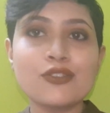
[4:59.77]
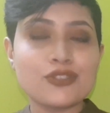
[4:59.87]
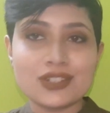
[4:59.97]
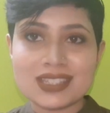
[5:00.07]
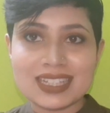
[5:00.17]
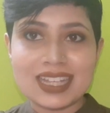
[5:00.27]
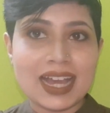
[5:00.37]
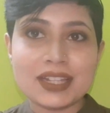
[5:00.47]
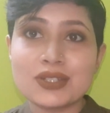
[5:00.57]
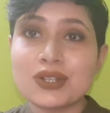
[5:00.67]
firstly
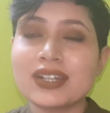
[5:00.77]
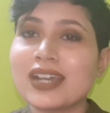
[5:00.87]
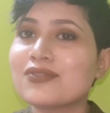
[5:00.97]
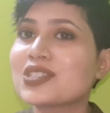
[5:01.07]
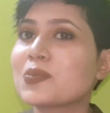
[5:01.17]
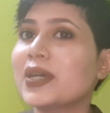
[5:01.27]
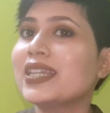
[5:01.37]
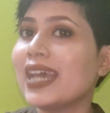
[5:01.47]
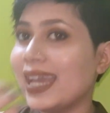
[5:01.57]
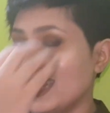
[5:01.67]
I do not have to
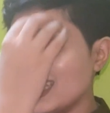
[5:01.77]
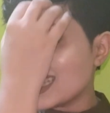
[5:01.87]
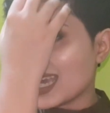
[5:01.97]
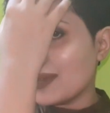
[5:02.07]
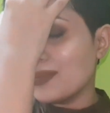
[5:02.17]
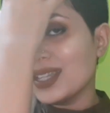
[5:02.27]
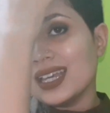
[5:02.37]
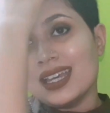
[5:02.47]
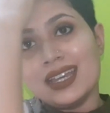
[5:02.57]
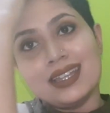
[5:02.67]
spend any time
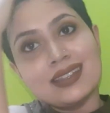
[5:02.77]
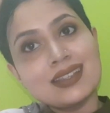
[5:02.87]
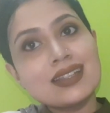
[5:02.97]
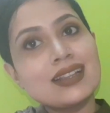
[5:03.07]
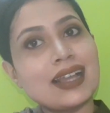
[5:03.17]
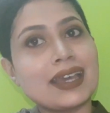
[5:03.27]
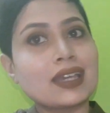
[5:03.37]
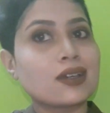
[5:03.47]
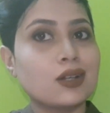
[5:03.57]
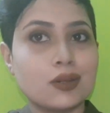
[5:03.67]
in
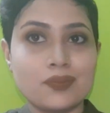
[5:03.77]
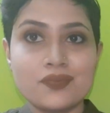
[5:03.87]
like uh,